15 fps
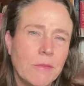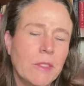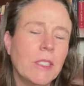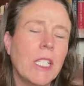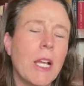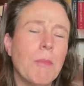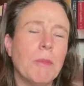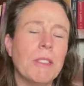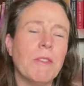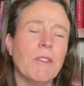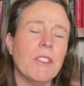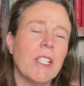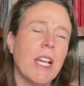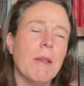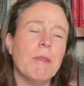There's a couple
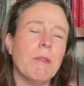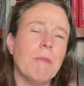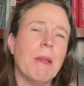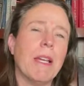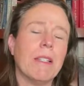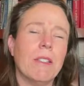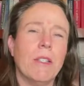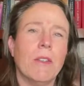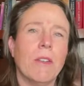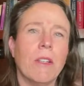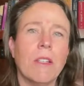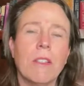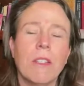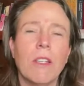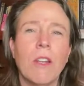different types of
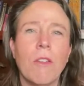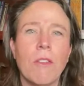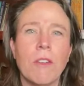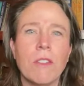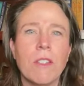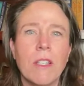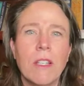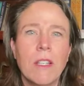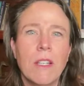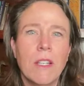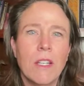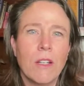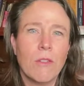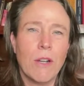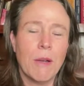bacteria. You know, there's
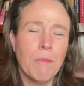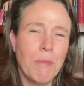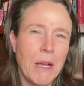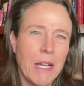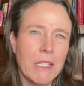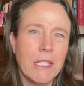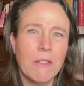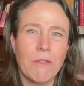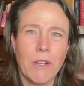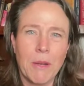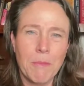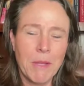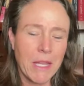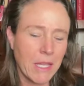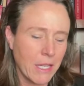gram-positive,
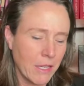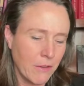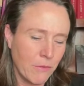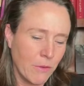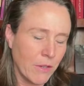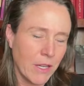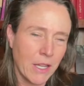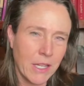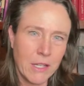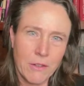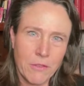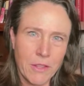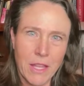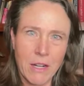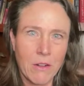gram-negative. We're not here
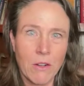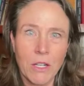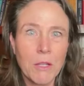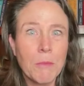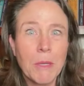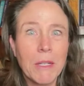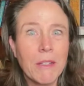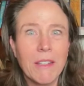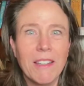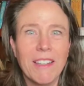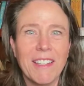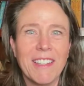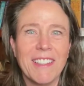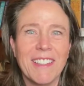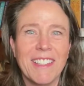for that argument.
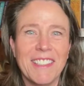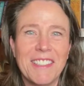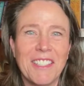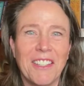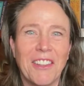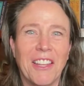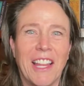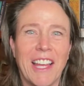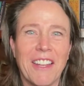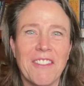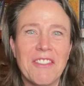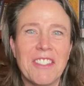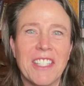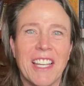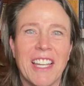It's a lot
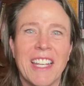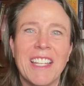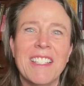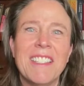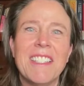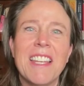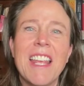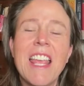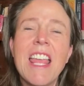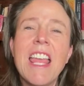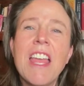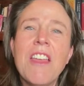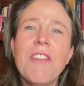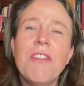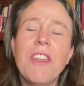of science.
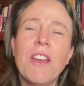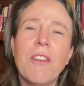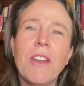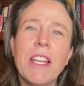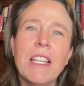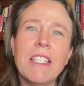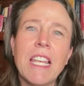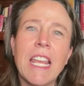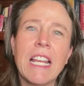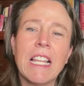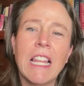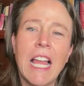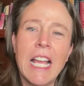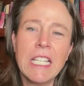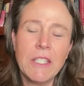There is a
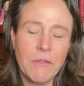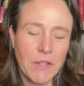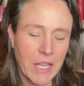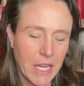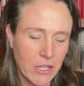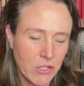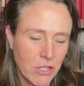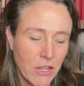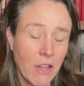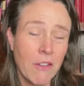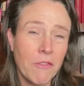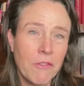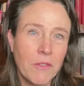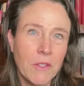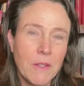classification
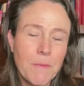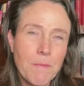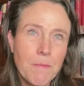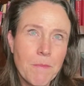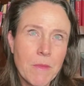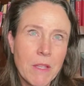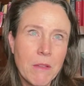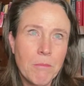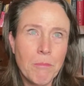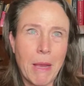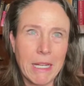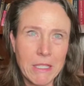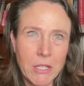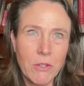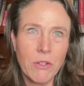of
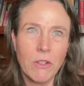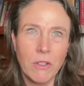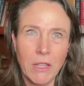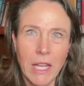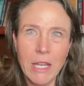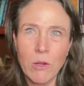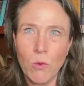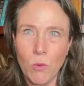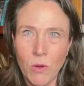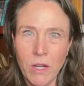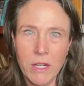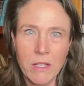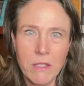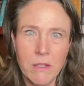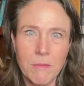bacterial-like
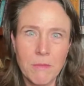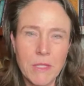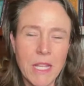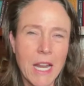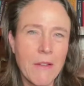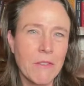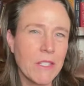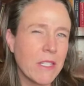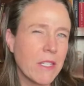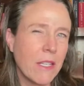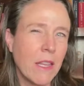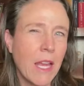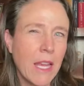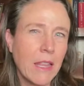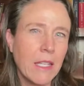organisms that have a
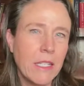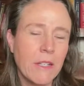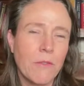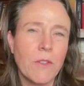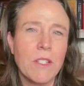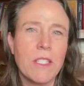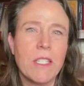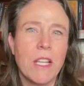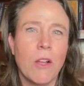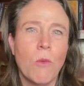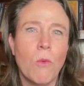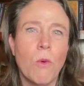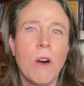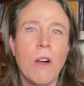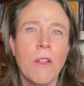slightly different
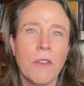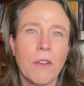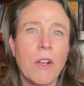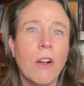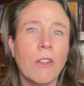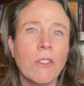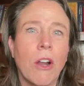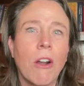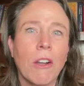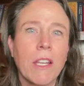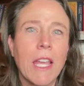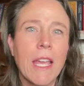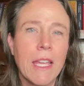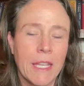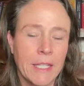cell wall. They're called
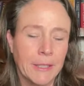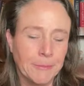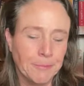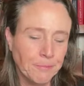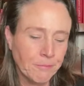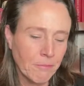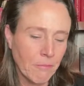archaea.